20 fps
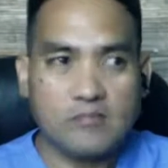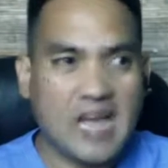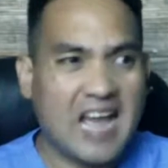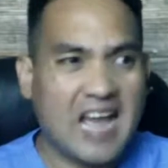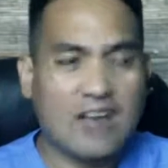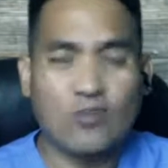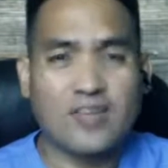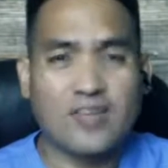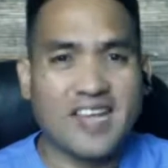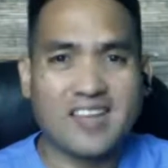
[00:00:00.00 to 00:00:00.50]

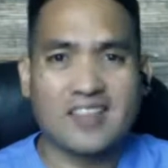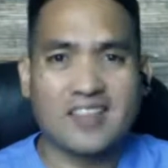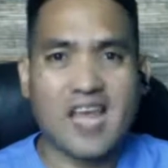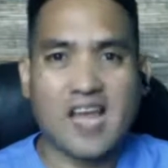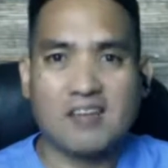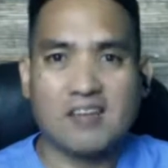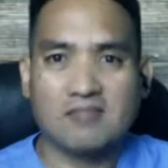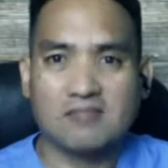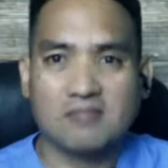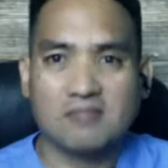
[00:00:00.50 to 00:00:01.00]
I don't get
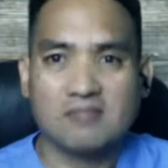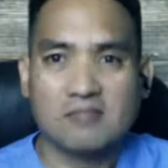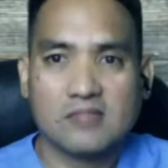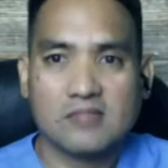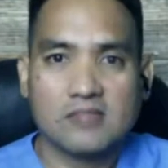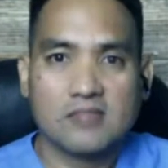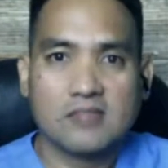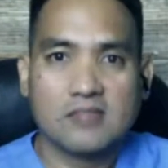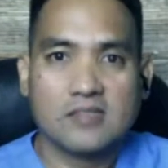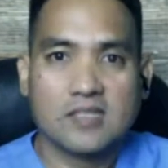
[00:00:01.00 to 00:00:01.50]
that.
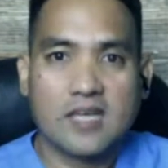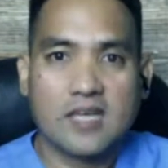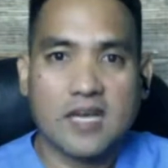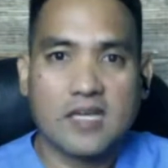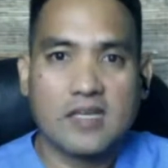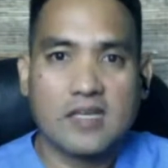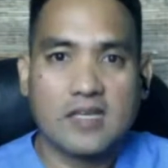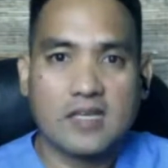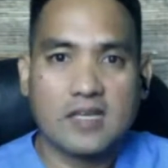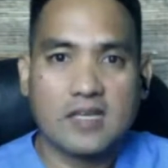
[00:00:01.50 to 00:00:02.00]

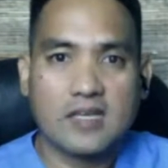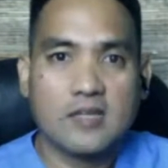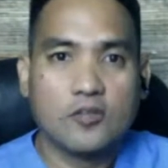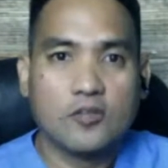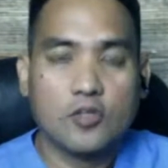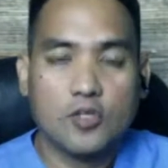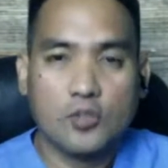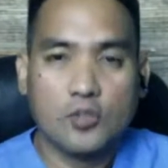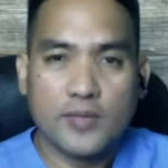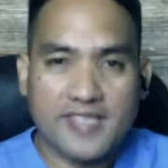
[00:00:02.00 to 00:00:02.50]
Okay?
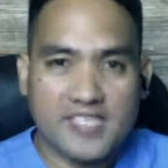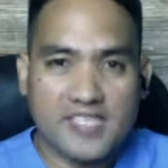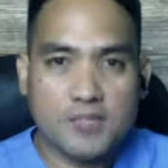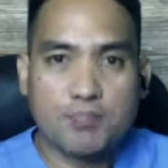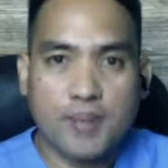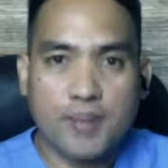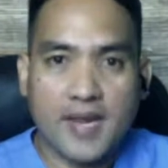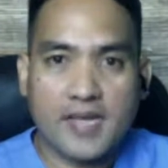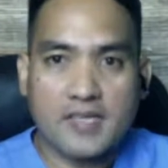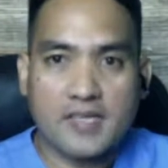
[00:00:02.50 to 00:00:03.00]
Do you
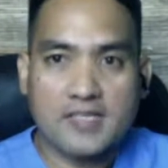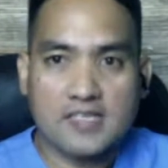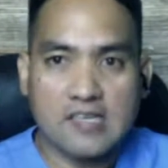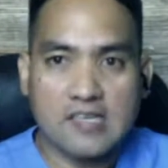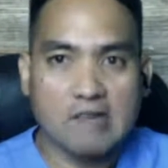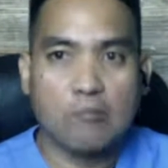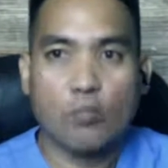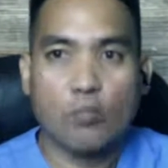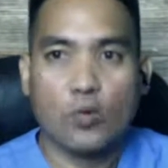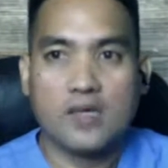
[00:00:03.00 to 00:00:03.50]
expect
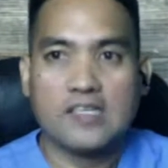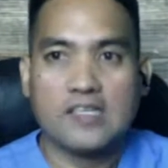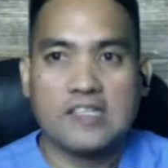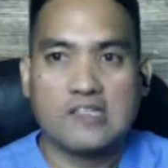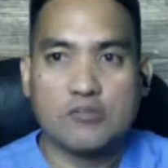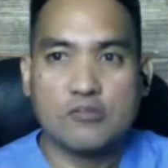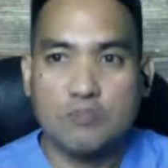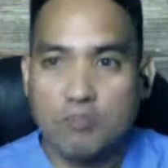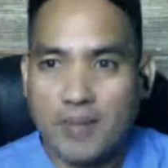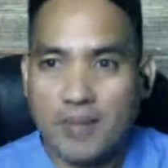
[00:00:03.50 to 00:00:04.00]
someone
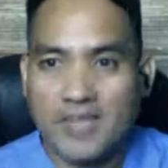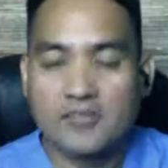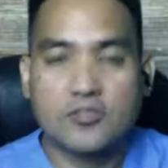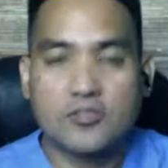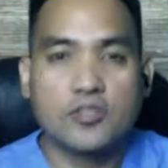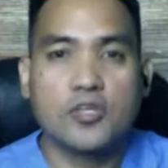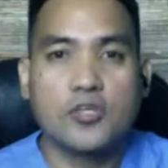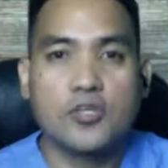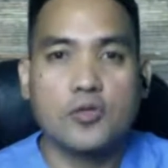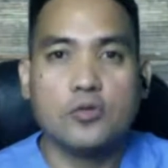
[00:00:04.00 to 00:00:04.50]
to
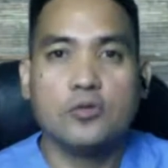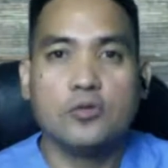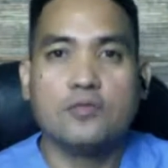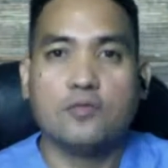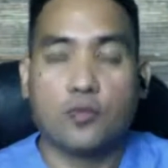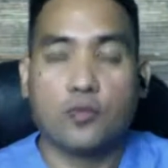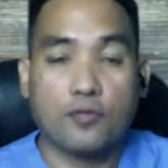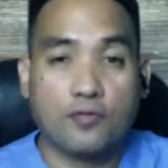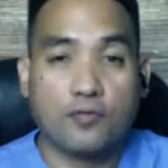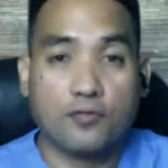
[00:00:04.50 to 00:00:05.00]
mentor you
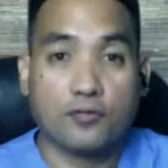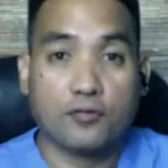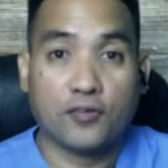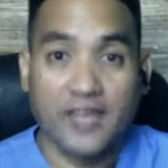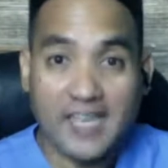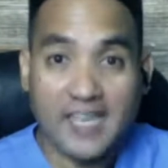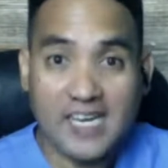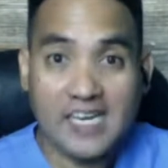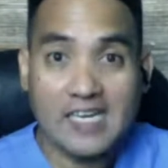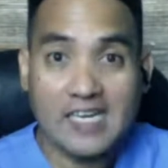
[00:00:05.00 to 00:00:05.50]
for
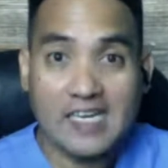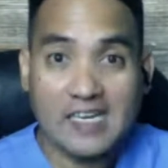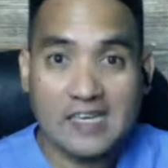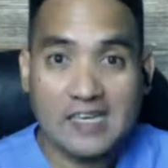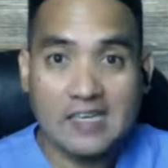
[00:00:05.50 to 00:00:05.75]
free?